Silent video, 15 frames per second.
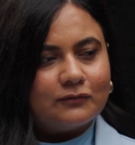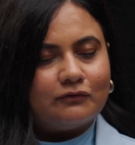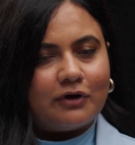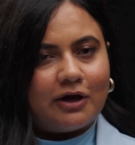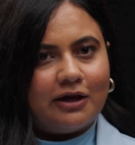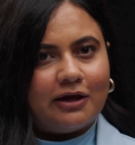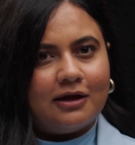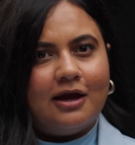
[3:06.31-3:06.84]

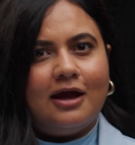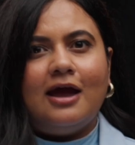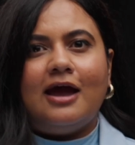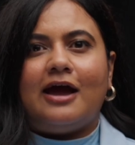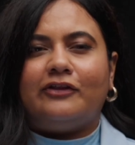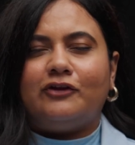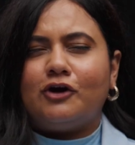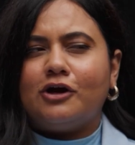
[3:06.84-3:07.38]
Right.
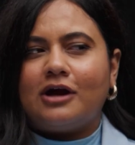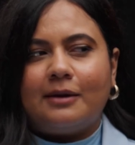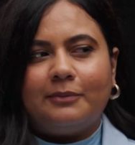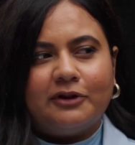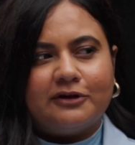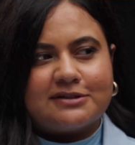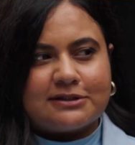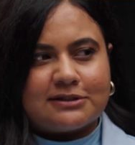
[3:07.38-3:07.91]
And there are a
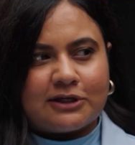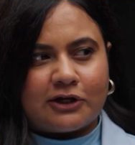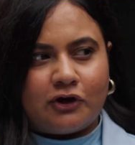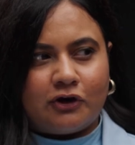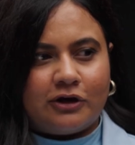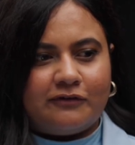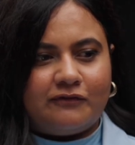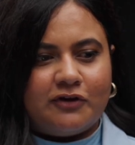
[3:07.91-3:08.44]
couple of
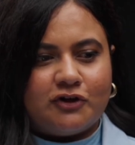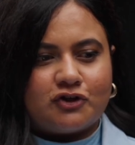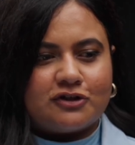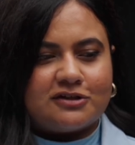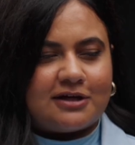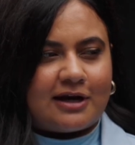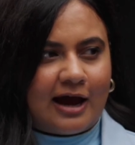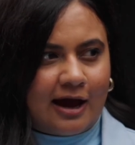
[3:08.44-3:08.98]
security
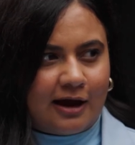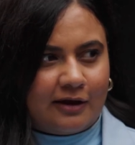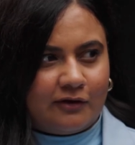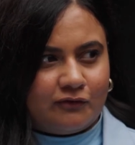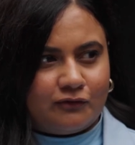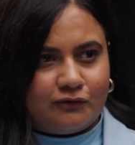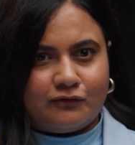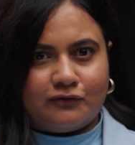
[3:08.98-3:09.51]
features that
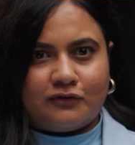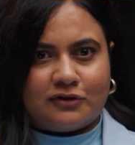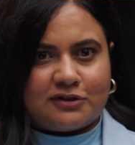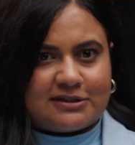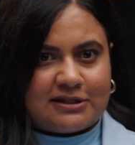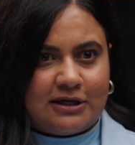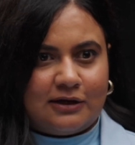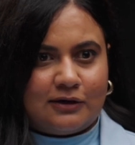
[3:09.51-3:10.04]
I've
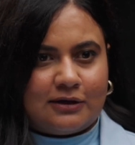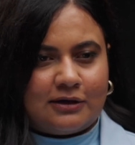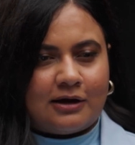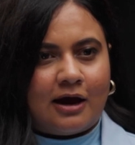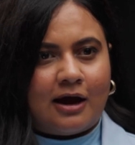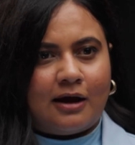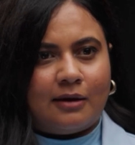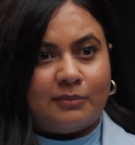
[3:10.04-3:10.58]
seen,
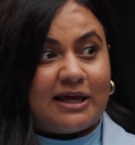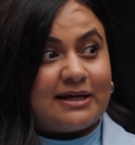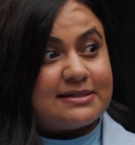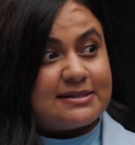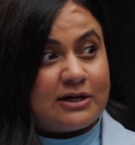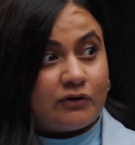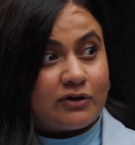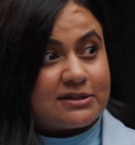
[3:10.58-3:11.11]
um, like
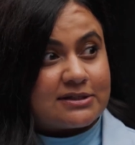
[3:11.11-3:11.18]
Secret